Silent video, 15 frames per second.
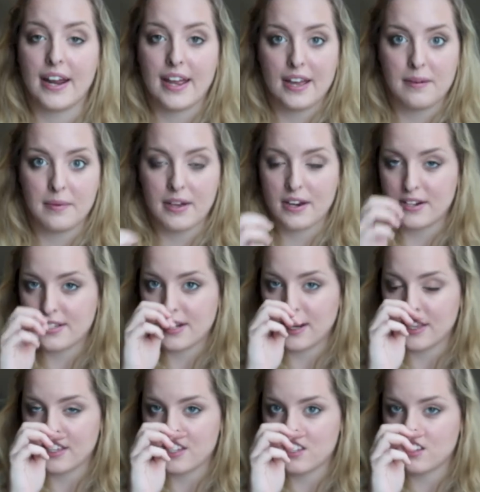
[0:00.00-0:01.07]
I am a
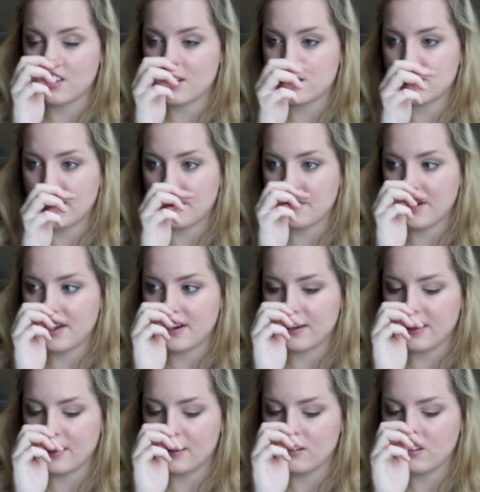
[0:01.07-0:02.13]
hairstylist, so that's why I'm kind
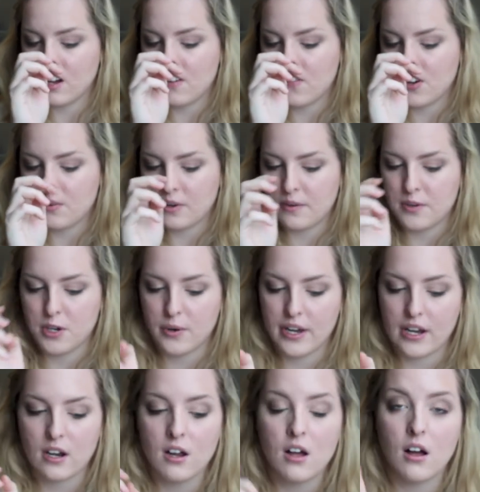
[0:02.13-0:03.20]
of, confident in what I'm
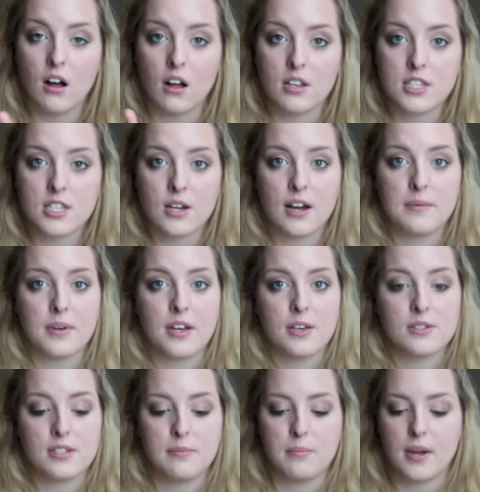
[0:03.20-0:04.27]
doing. Also, I'm not
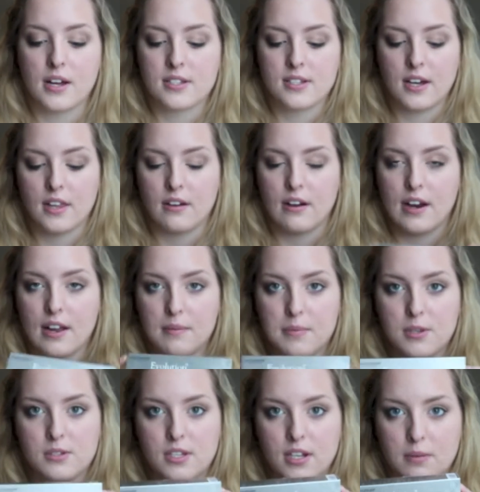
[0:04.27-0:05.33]
using box color. I am
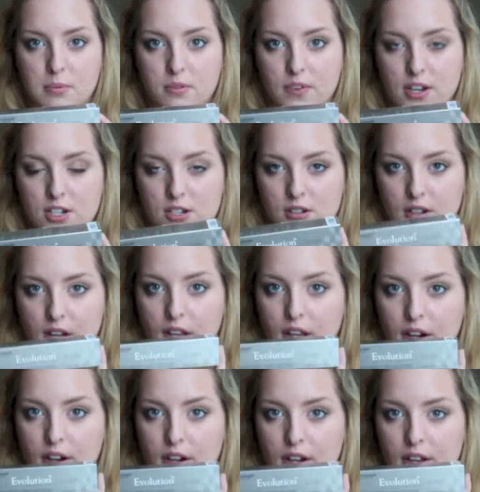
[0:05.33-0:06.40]
using a professional
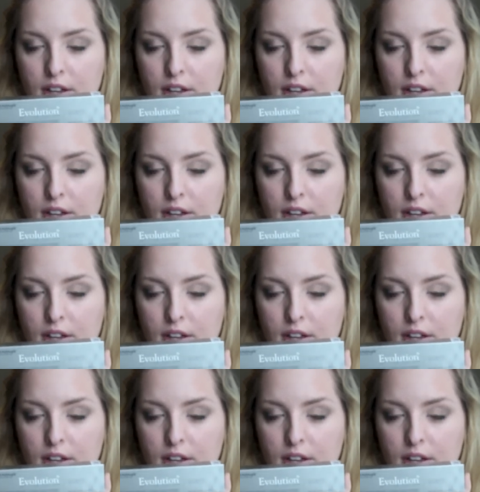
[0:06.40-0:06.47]
color.